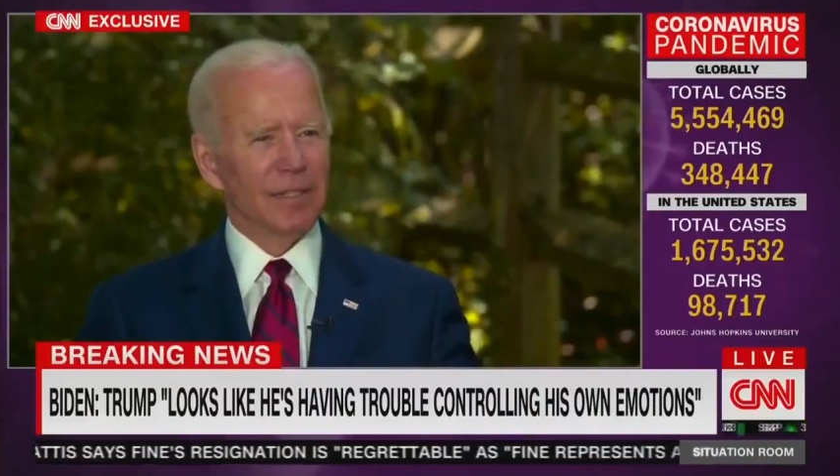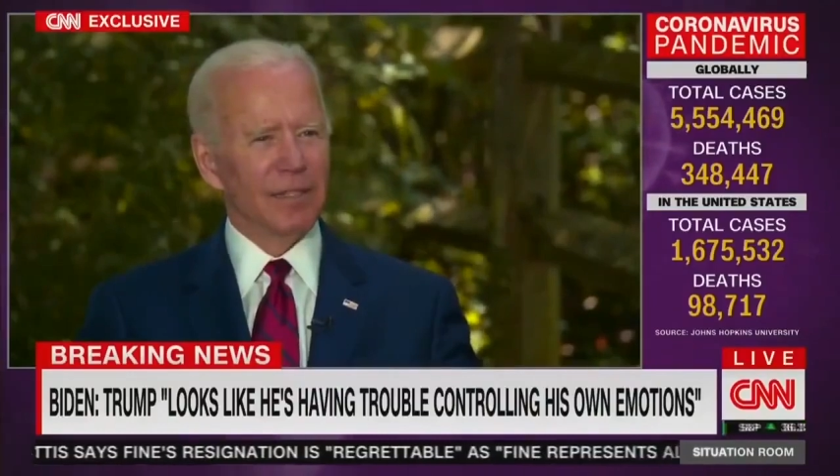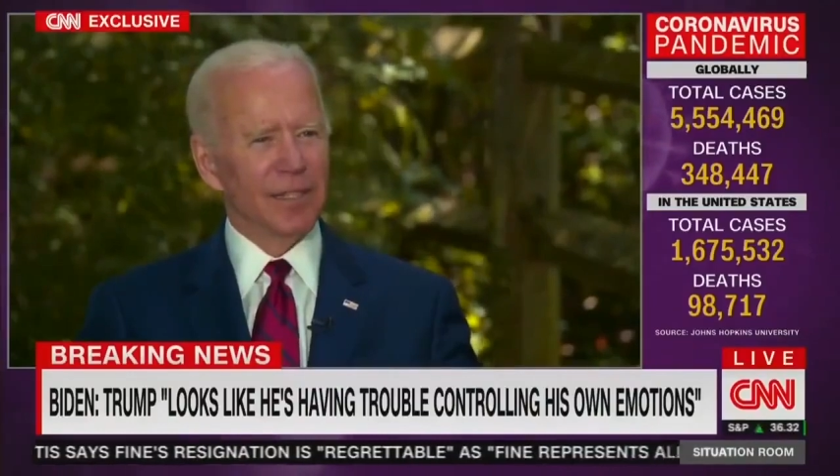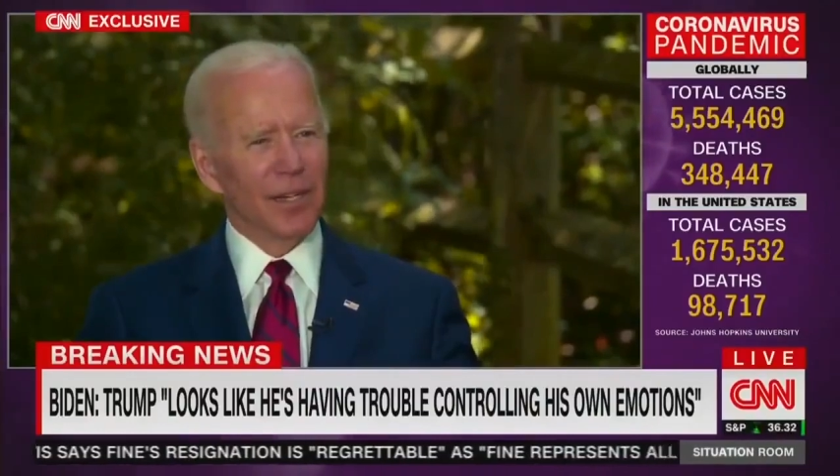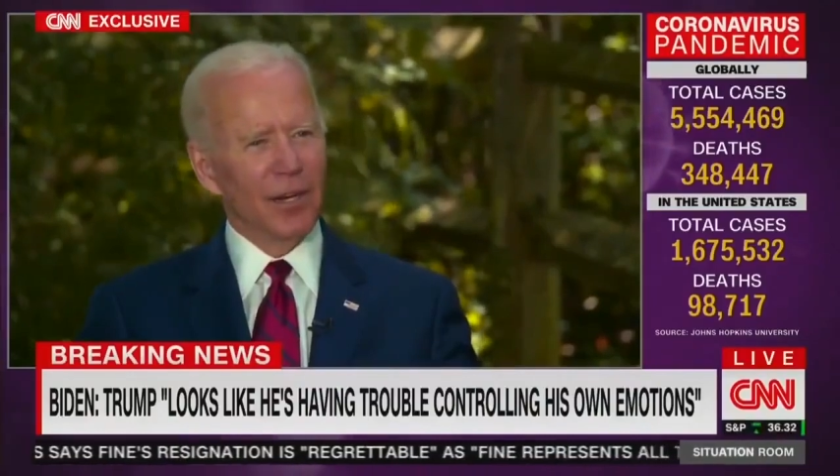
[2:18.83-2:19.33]

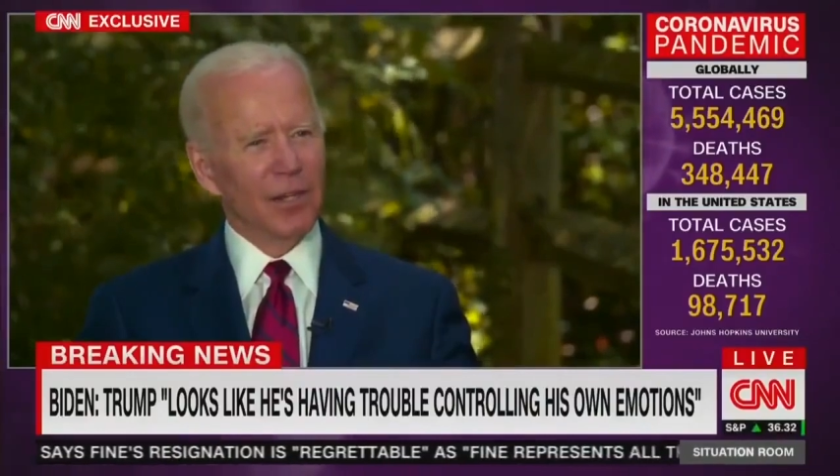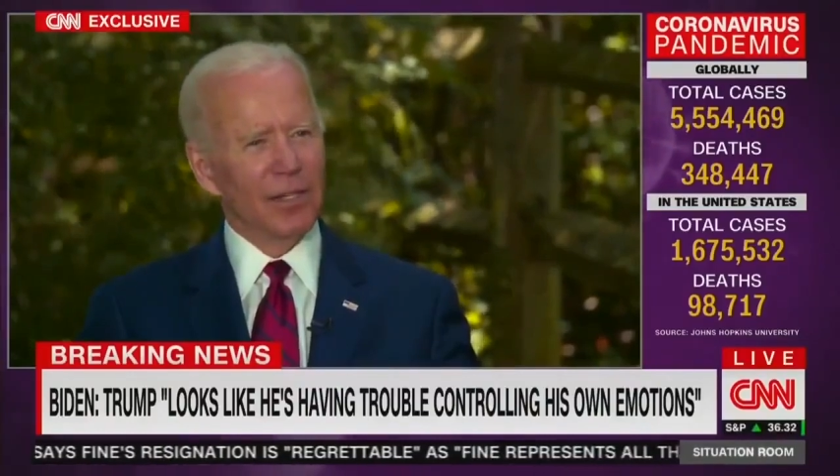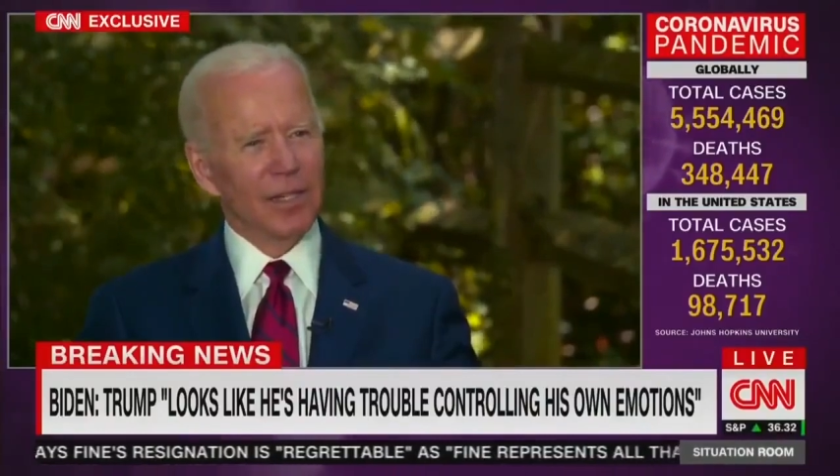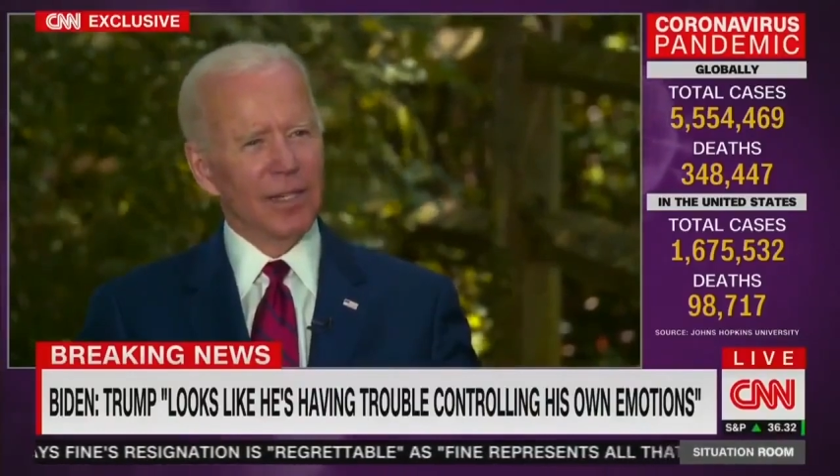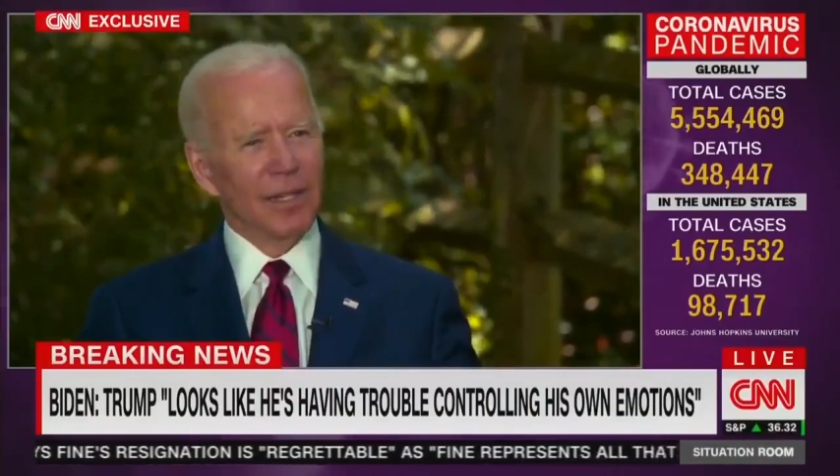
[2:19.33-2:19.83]
Well, you
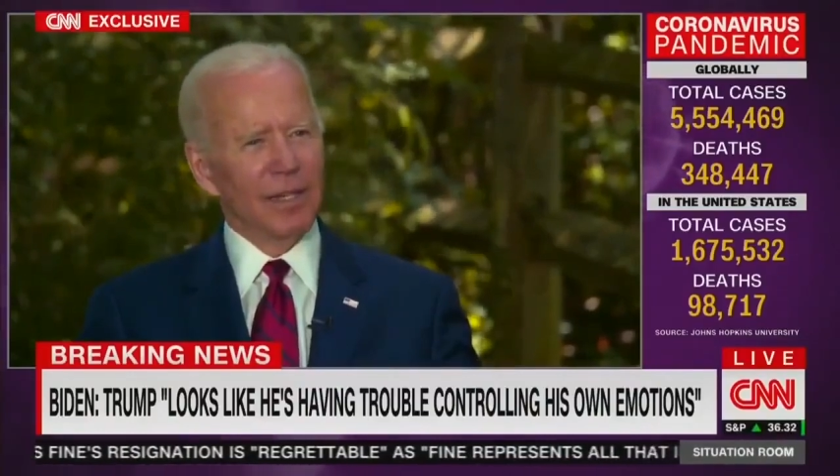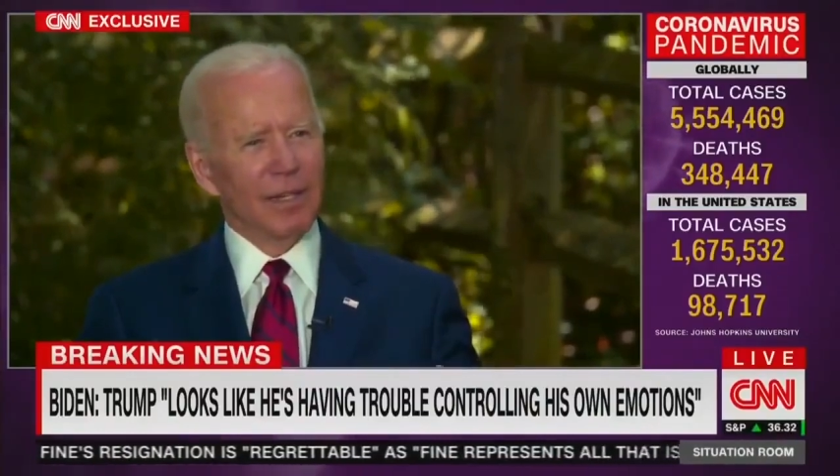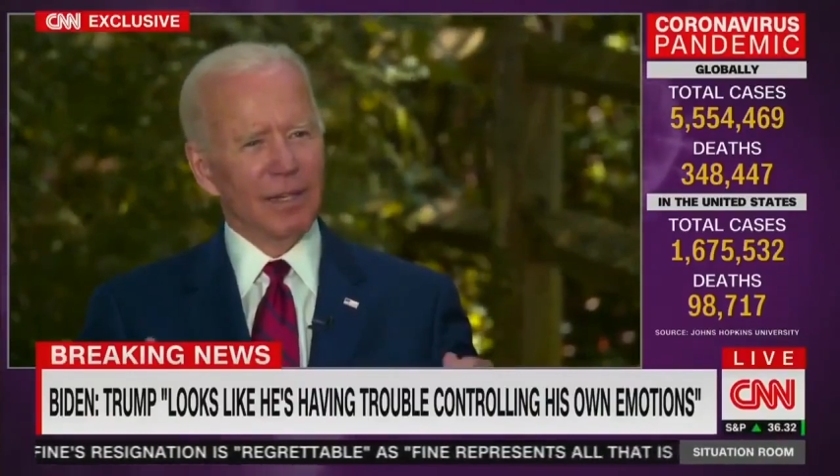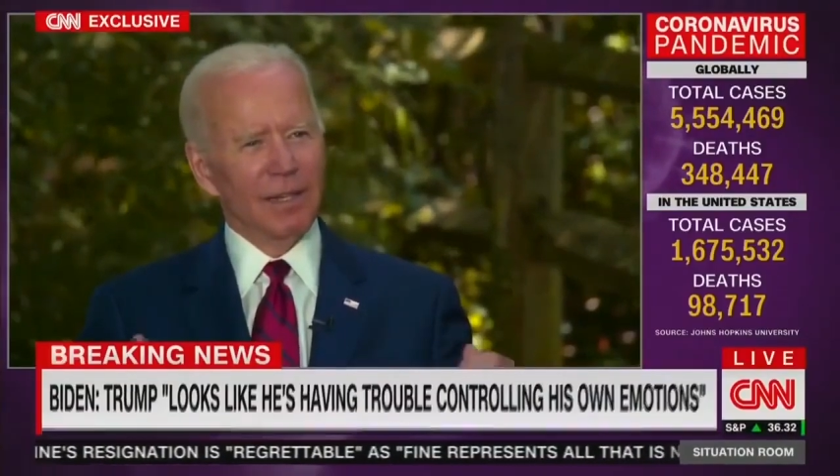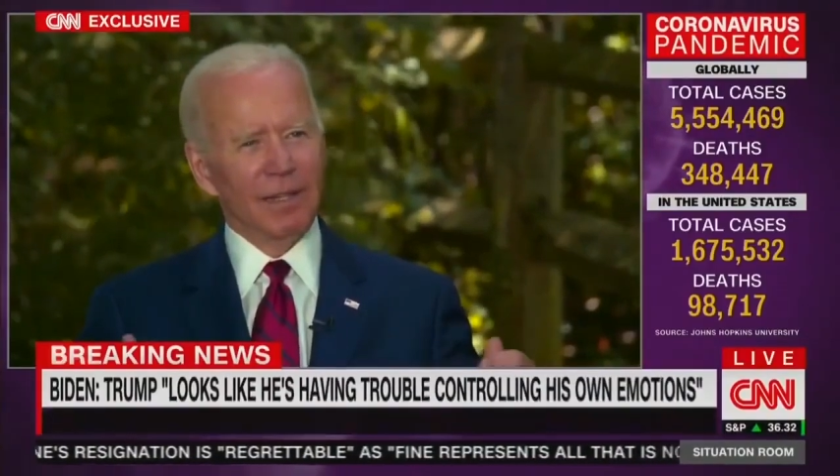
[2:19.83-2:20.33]
know,
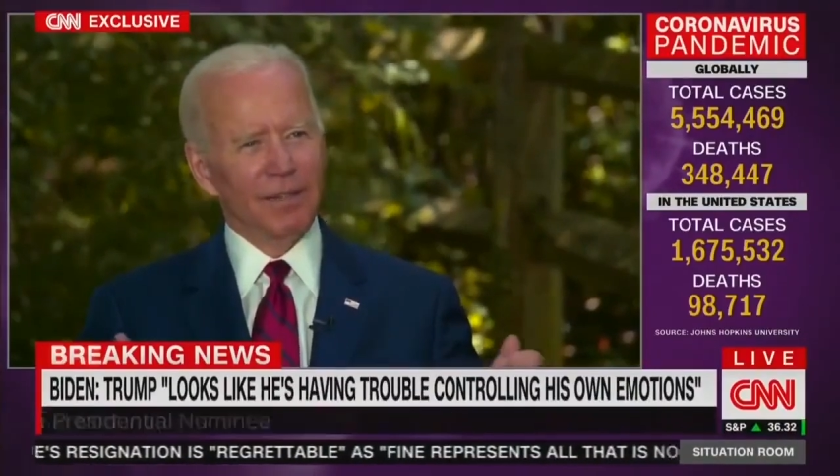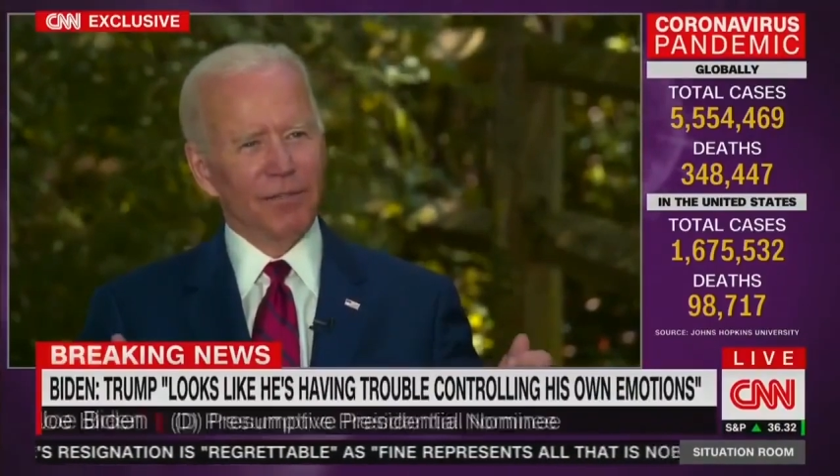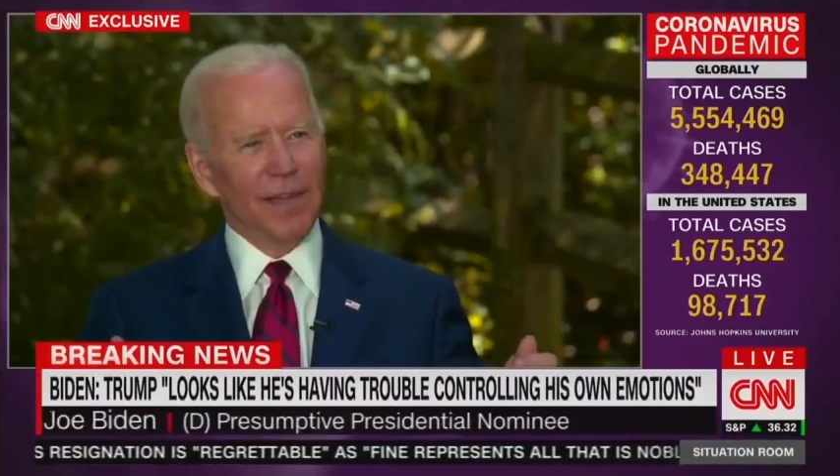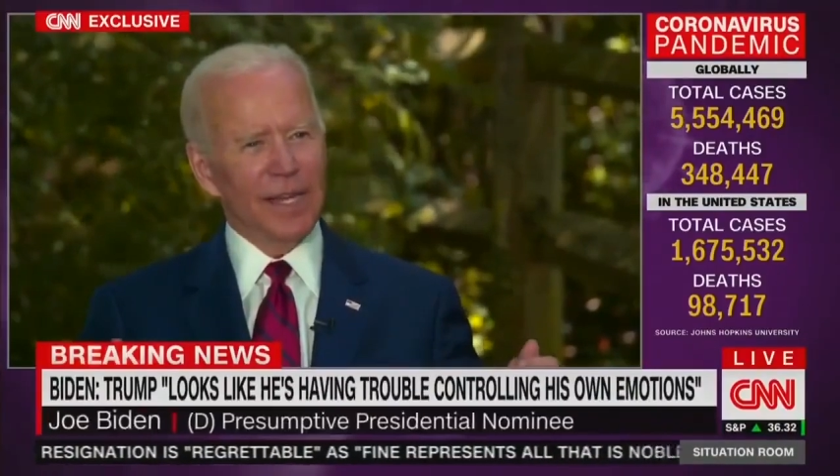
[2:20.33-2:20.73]
the